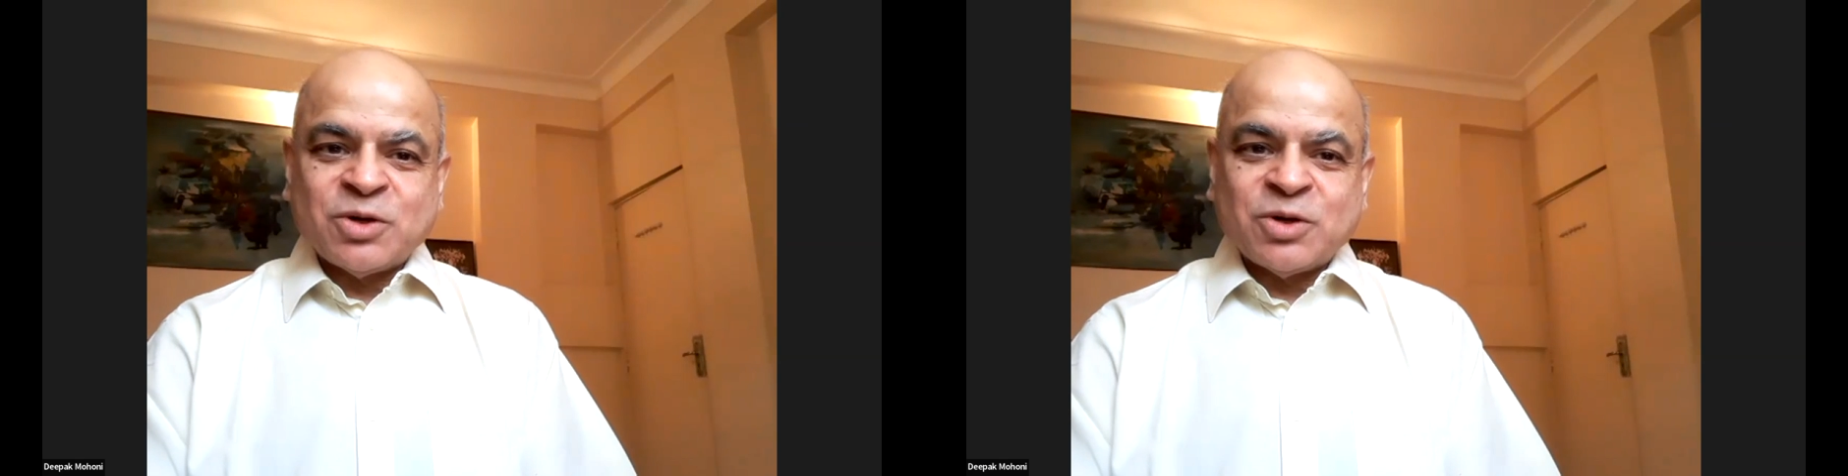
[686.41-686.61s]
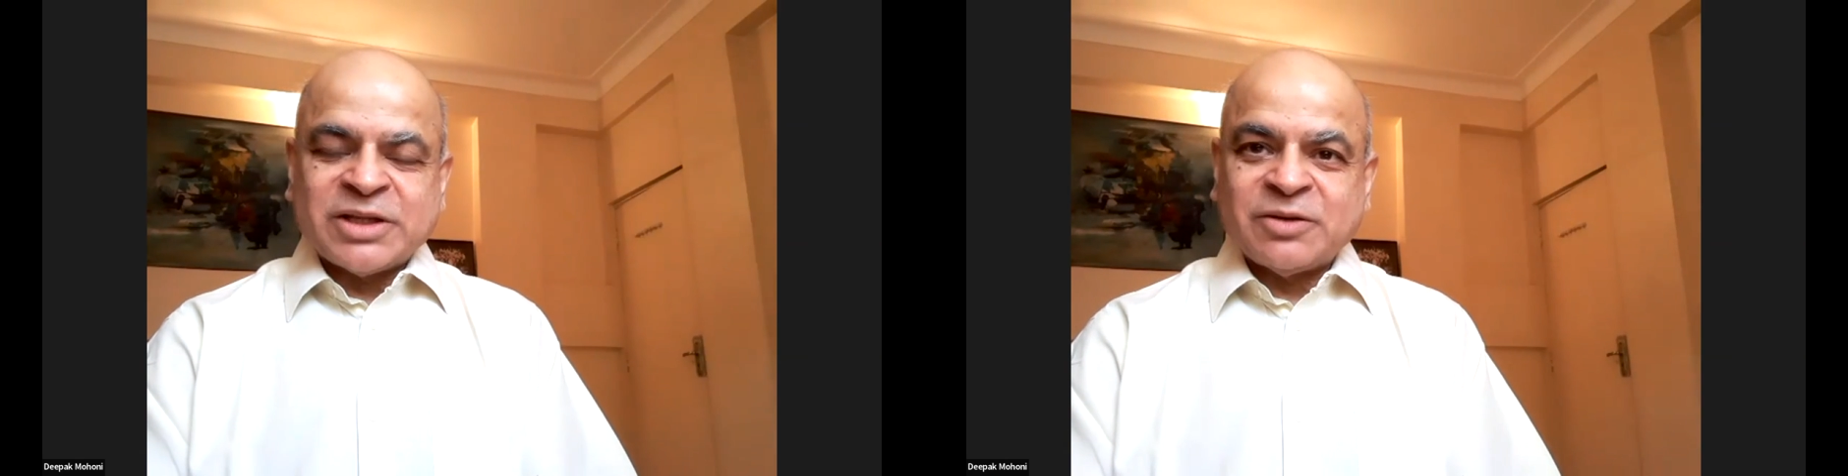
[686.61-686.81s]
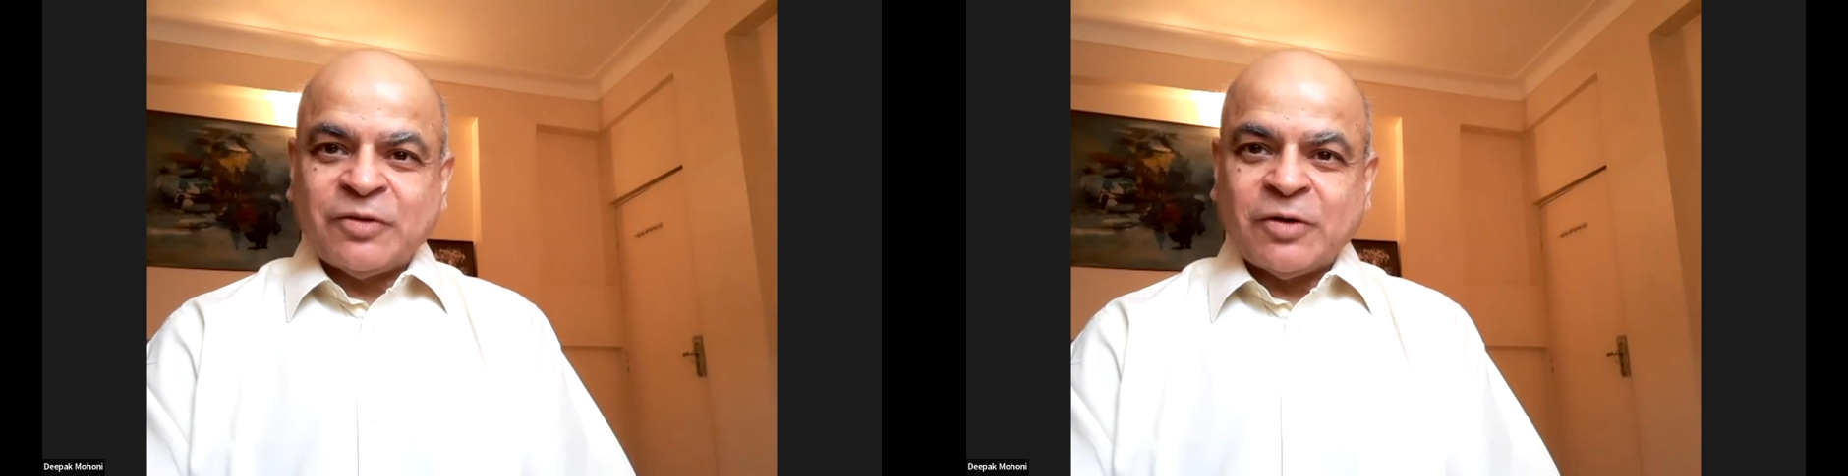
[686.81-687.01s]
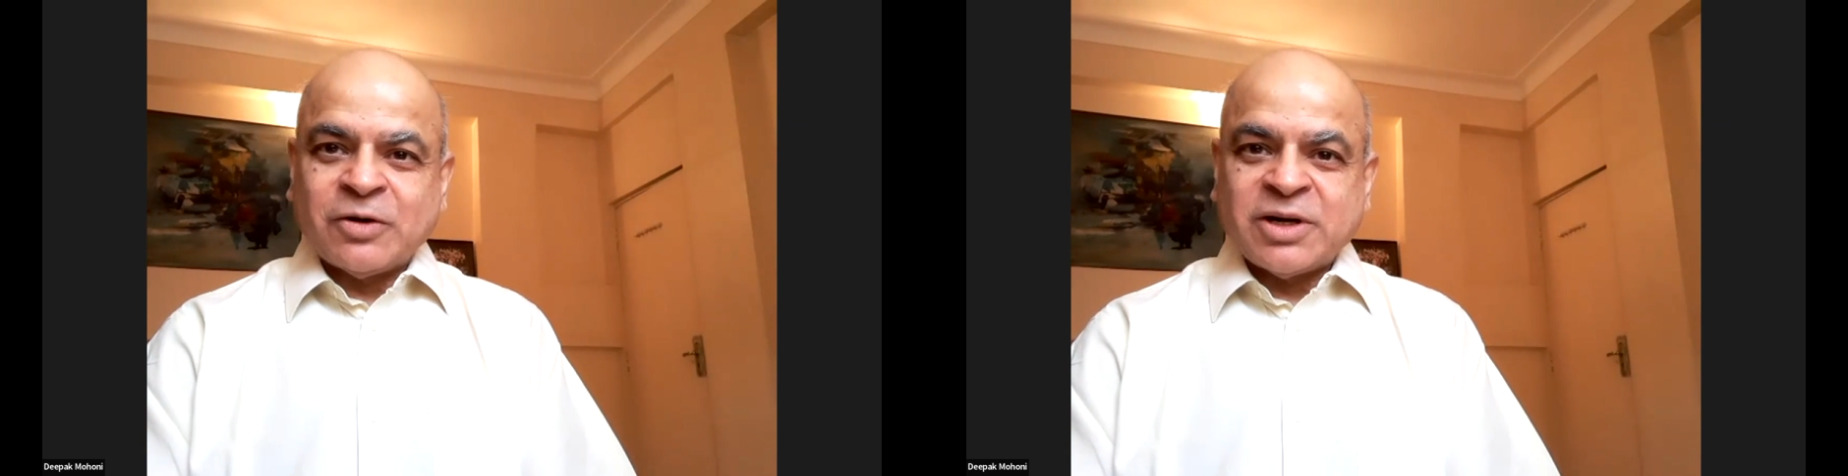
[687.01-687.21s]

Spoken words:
method for